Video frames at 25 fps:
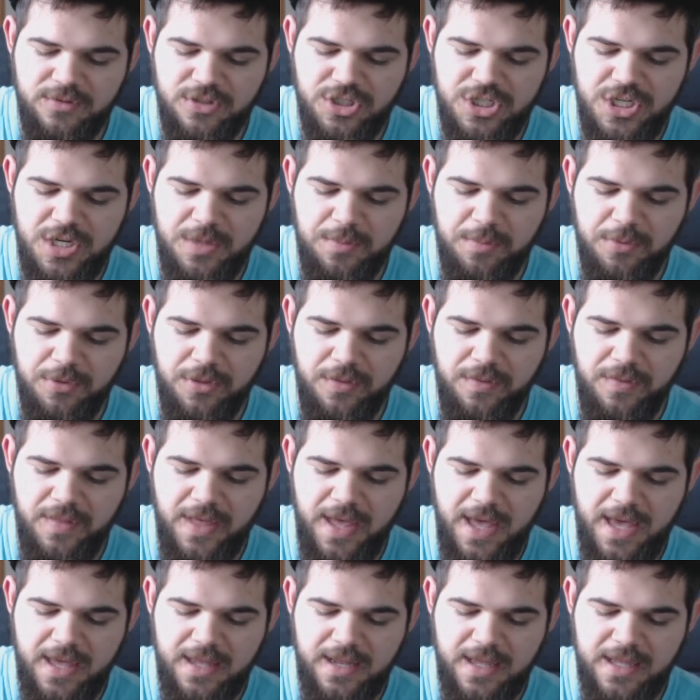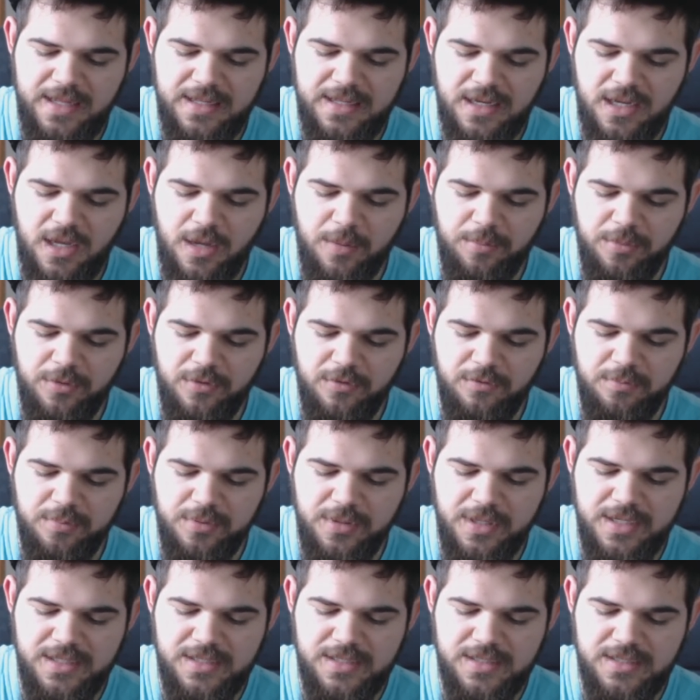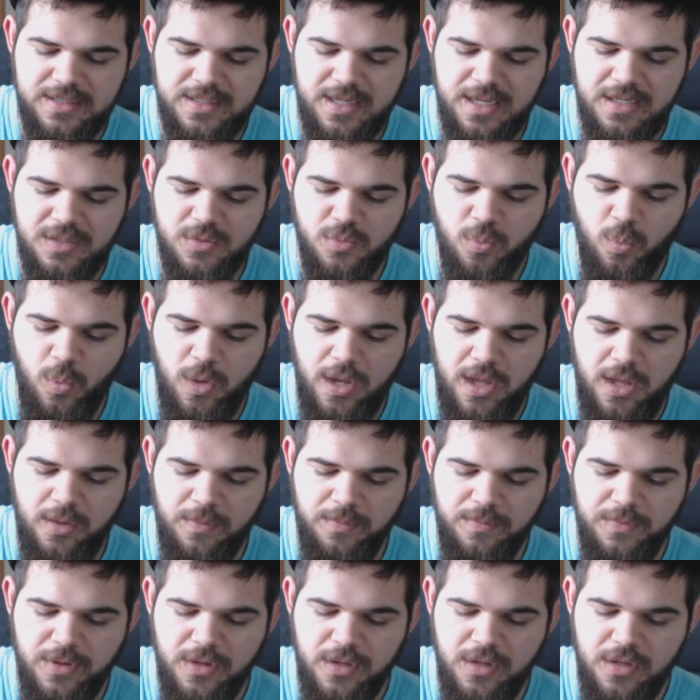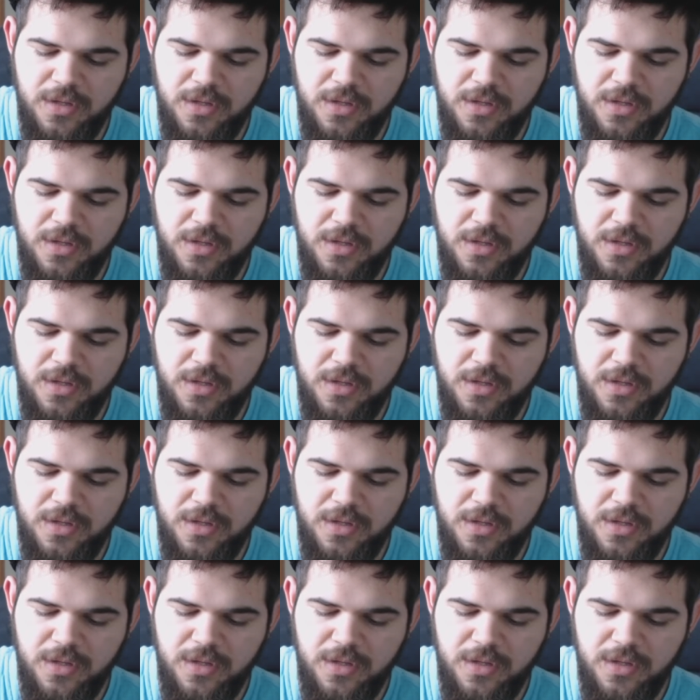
cheaper than that at a couple of places as well.